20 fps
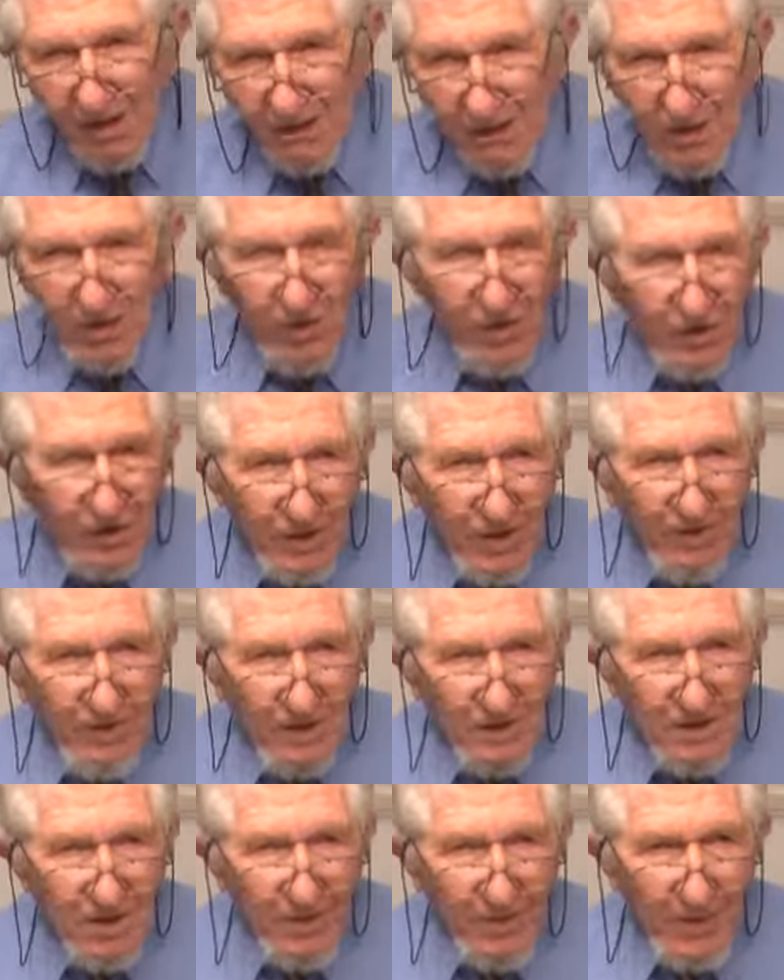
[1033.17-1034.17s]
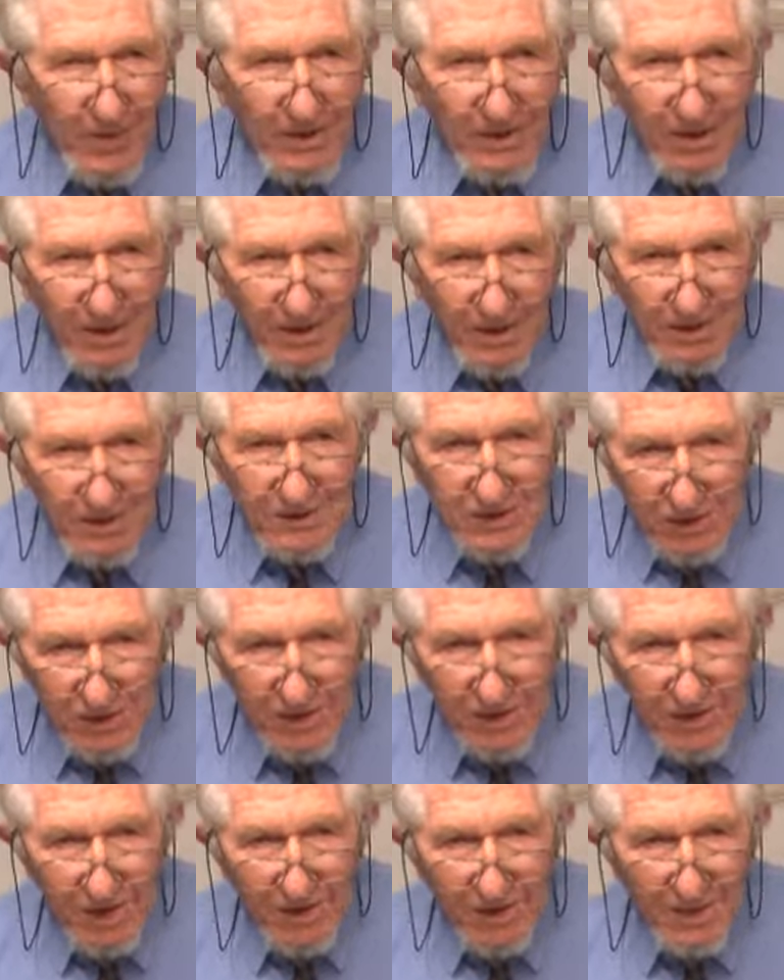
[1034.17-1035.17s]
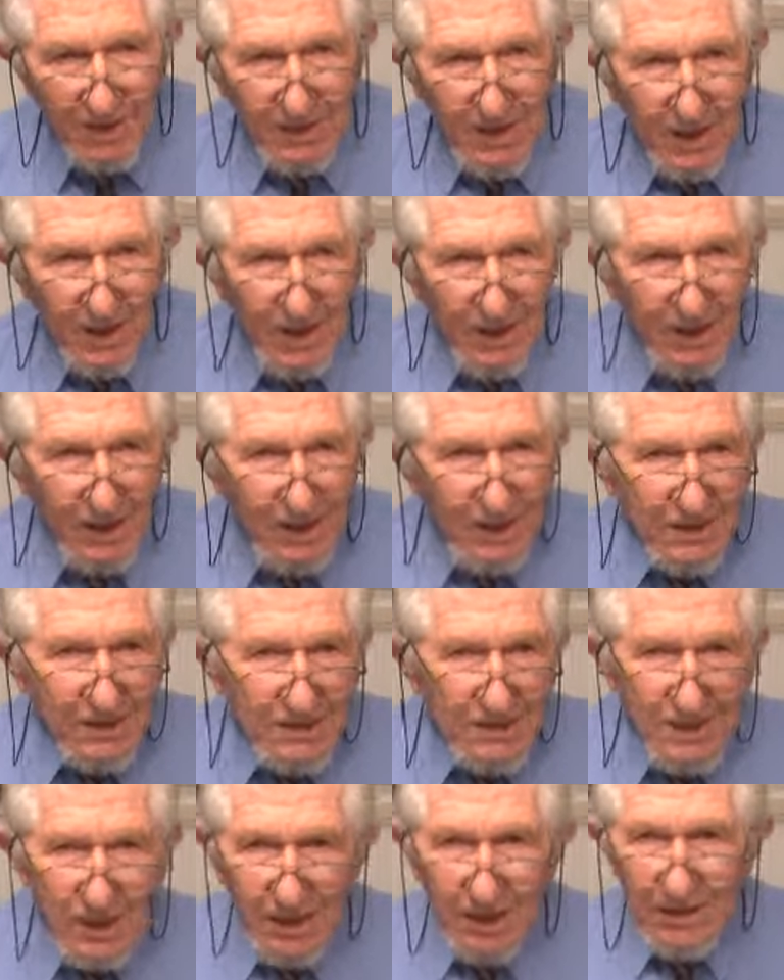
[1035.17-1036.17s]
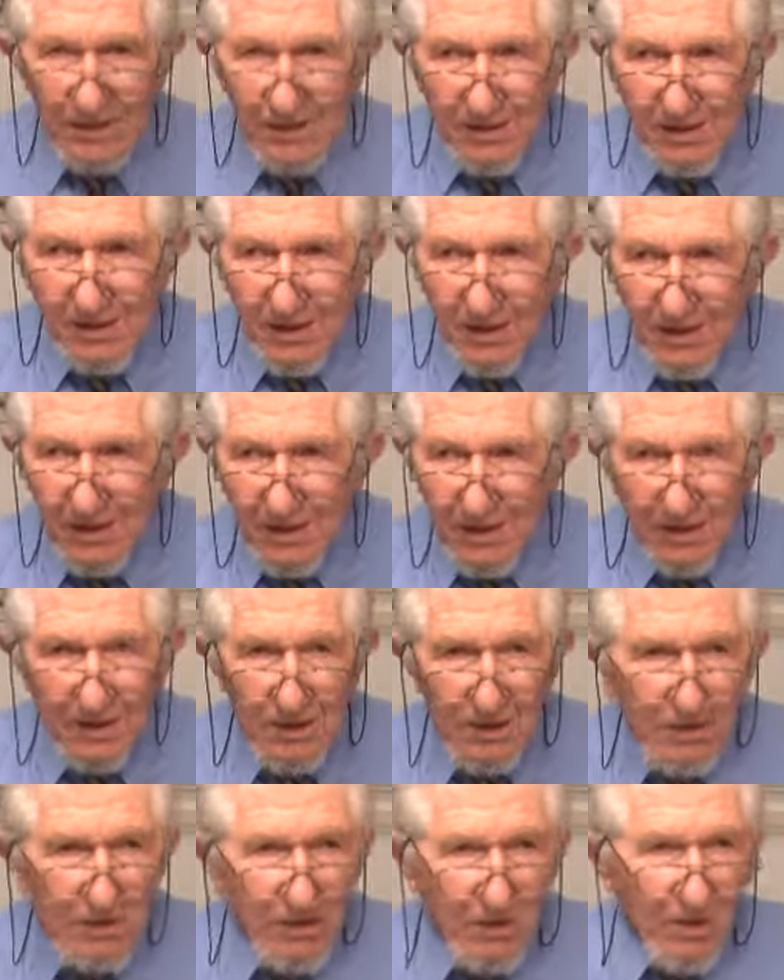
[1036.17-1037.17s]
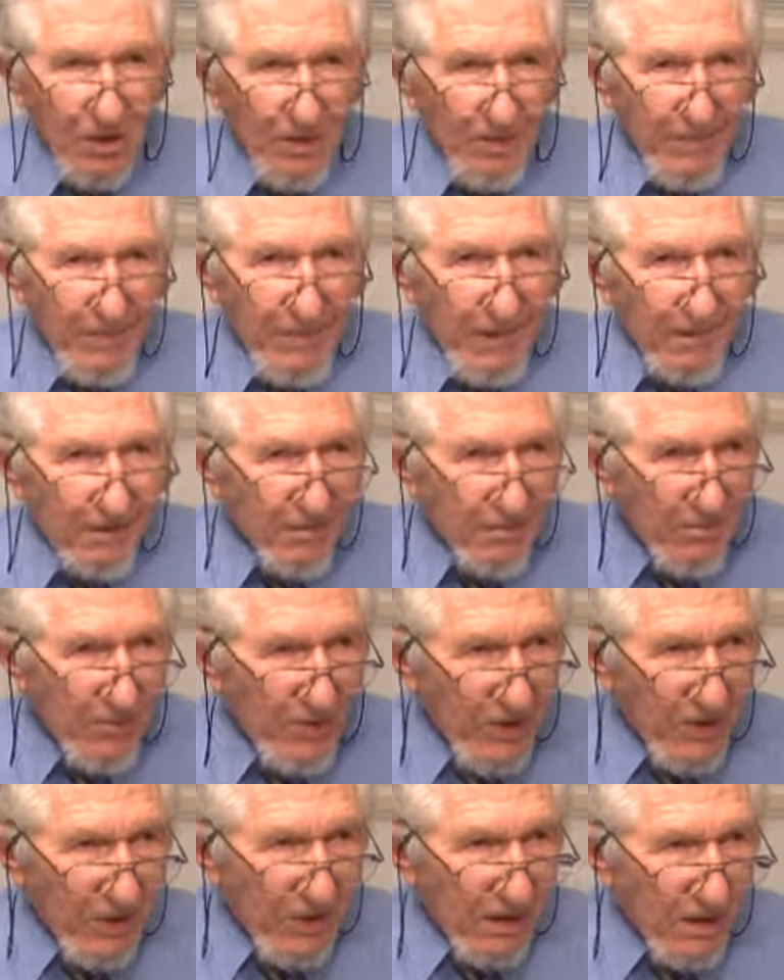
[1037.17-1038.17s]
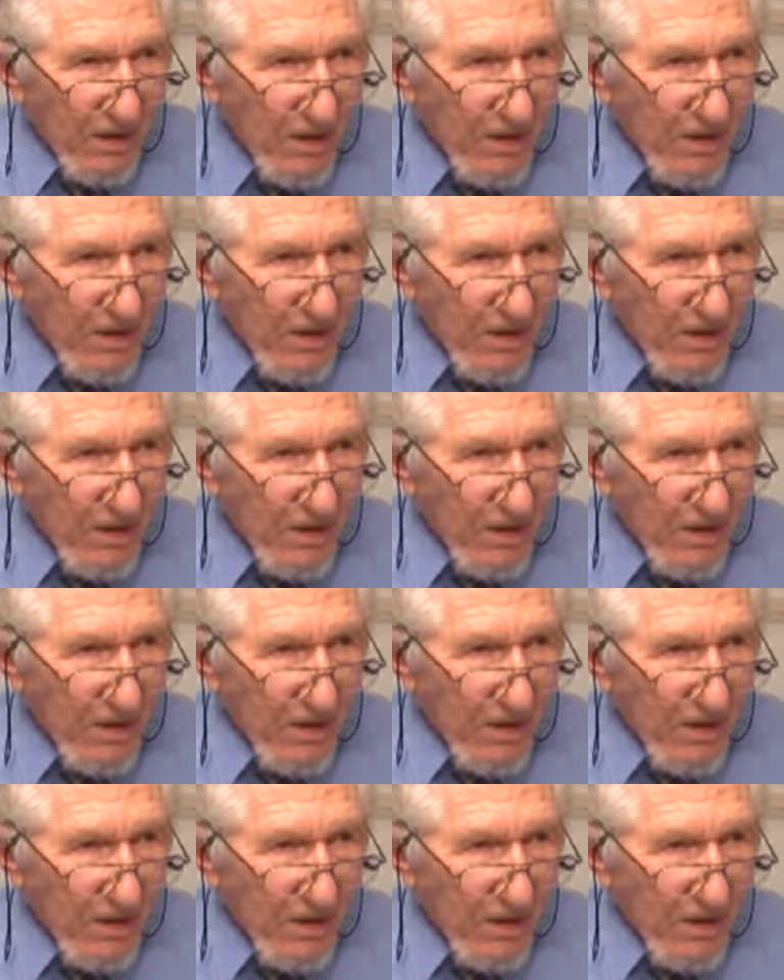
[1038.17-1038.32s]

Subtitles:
So there is, but certainly Madonna is not going to talk about the Bria.